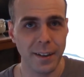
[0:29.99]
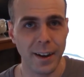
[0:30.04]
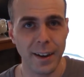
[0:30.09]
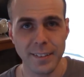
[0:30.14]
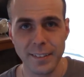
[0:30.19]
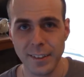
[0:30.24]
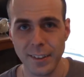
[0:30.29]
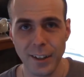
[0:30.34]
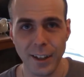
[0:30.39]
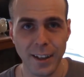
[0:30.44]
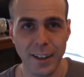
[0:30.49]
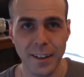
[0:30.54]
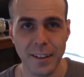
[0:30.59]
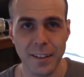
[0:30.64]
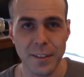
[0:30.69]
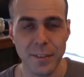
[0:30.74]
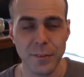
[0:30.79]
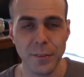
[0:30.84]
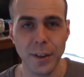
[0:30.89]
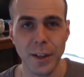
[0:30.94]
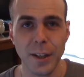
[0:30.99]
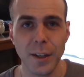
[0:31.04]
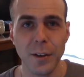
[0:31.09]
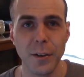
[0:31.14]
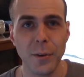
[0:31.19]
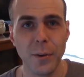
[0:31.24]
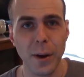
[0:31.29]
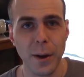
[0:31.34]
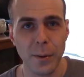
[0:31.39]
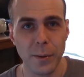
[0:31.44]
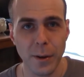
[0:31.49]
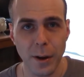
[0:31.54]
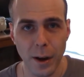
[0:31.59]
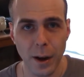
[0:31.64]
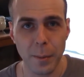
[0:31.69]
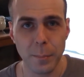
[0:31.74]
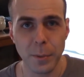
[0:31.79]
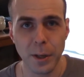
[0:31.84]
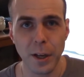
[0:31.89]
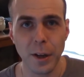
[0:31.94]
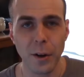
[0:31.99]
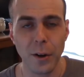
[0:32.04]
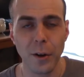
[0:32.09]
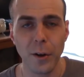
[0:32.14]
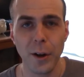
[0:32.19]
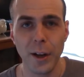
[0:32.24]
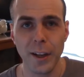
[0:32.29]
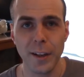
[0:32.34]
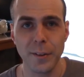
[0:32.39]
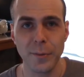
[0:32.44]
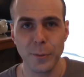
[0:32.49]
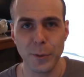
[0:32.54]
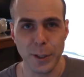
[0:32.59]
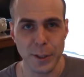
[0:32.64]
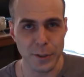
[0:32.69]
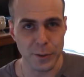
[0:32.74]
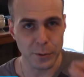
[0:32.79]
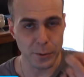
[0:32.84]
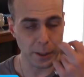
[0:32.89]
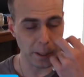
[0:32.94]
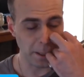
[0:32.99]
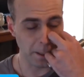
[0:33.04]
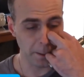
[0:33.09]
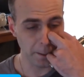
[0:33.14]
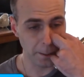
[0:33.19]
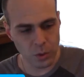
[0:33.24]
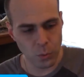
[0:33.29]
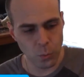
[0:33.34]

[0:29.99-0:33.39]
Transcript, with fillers: I deleted the video and I'm gonna go ahead and redo it.